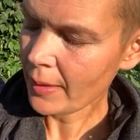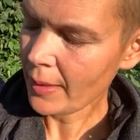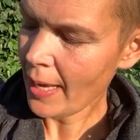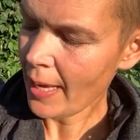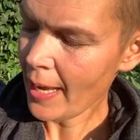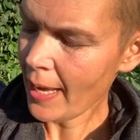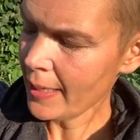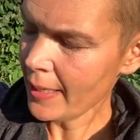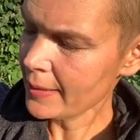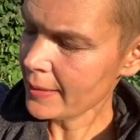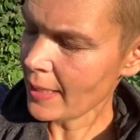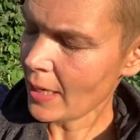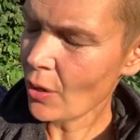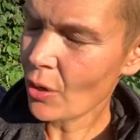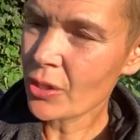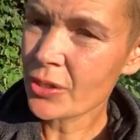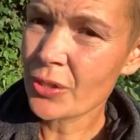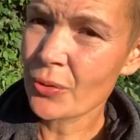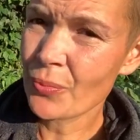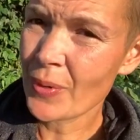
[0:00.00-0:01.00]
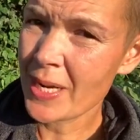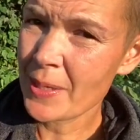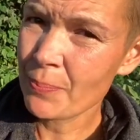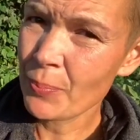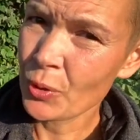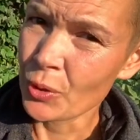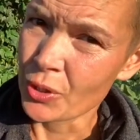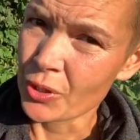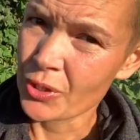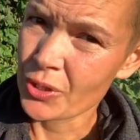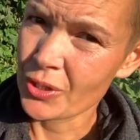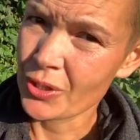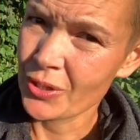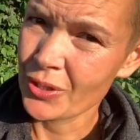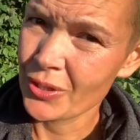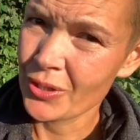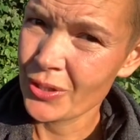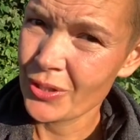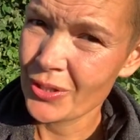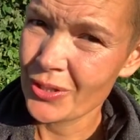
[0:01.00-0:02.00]
And I also write books.
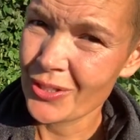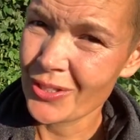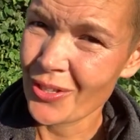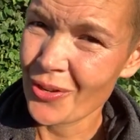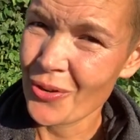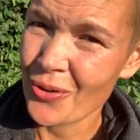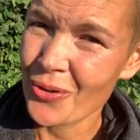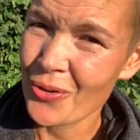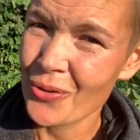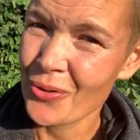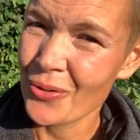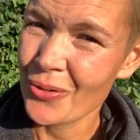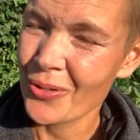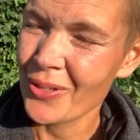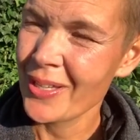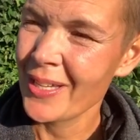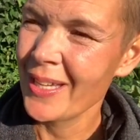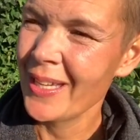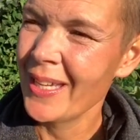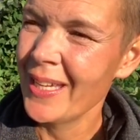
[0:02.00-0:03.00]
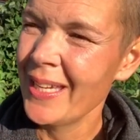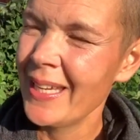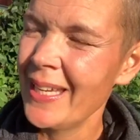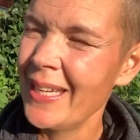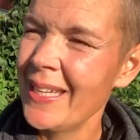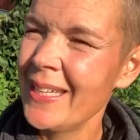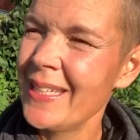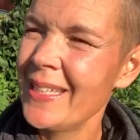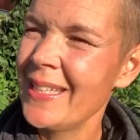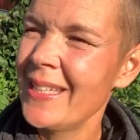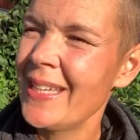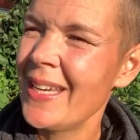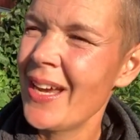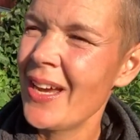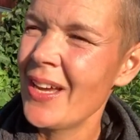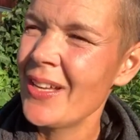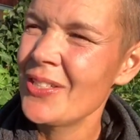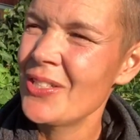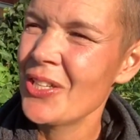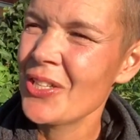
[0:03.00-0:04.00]
So in
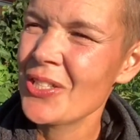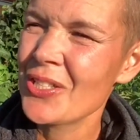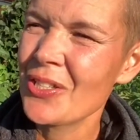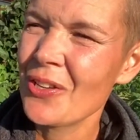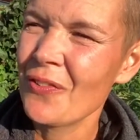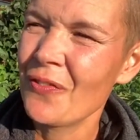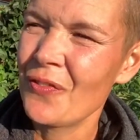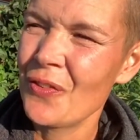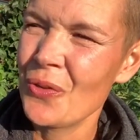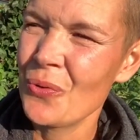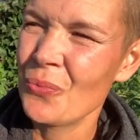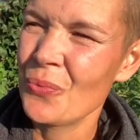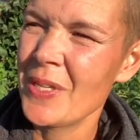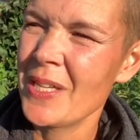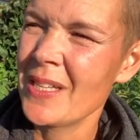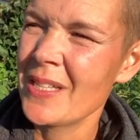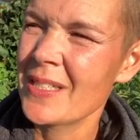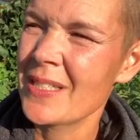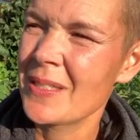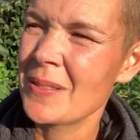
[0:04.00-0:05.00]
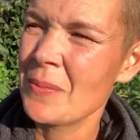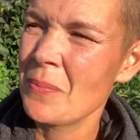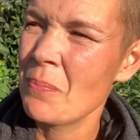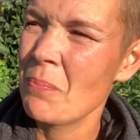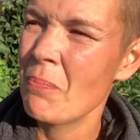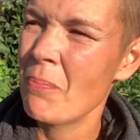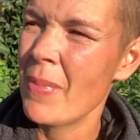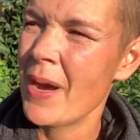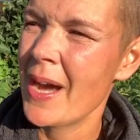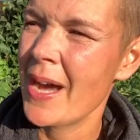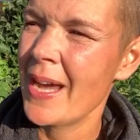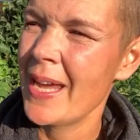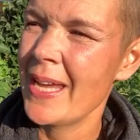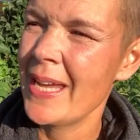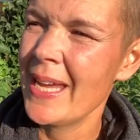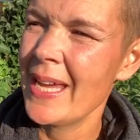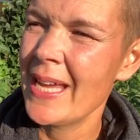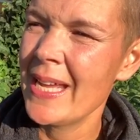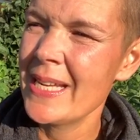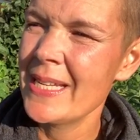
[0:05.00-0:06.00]
just a few weeks, my
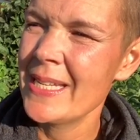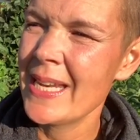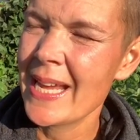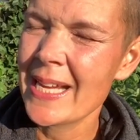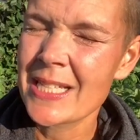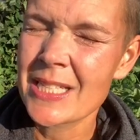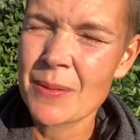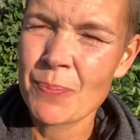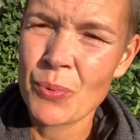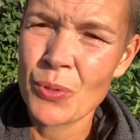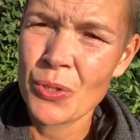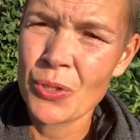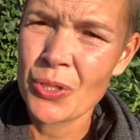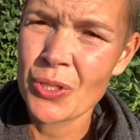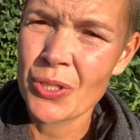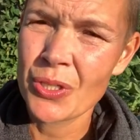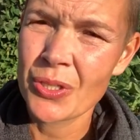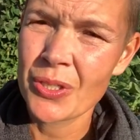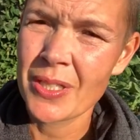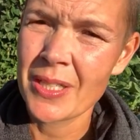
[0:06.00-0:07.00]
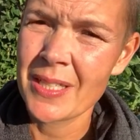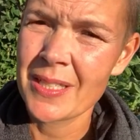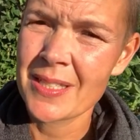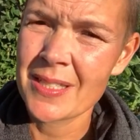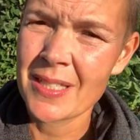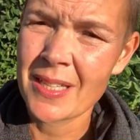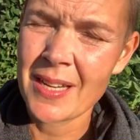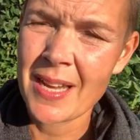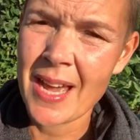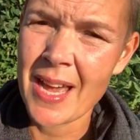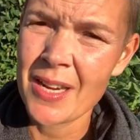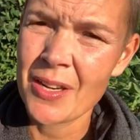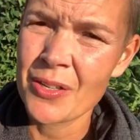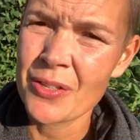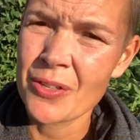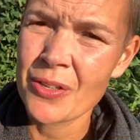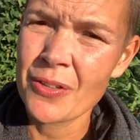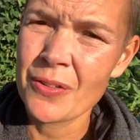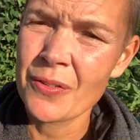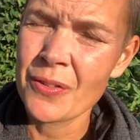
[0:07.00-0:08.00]
next book, it's a
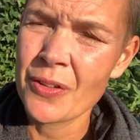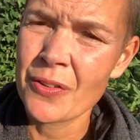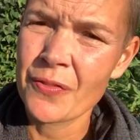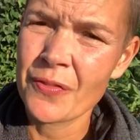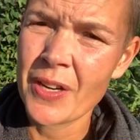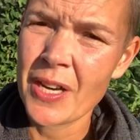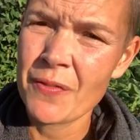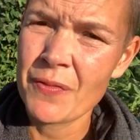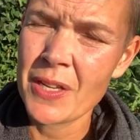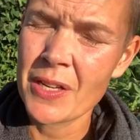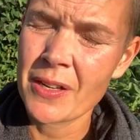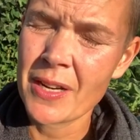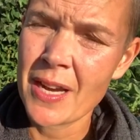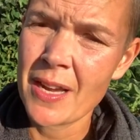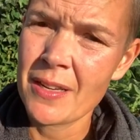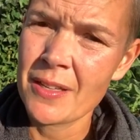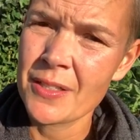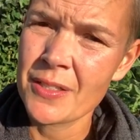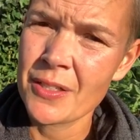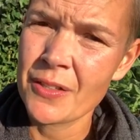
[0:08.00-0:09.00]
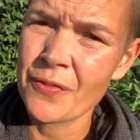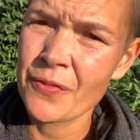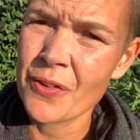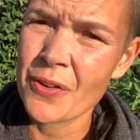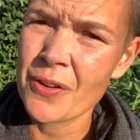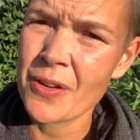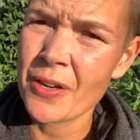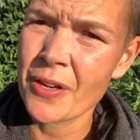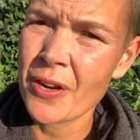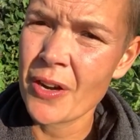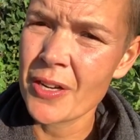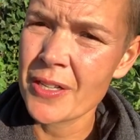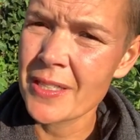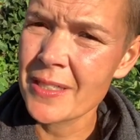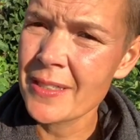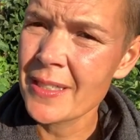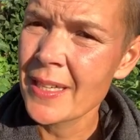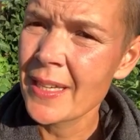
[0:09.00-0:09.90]
calendar, a 5-year calendar for a garden,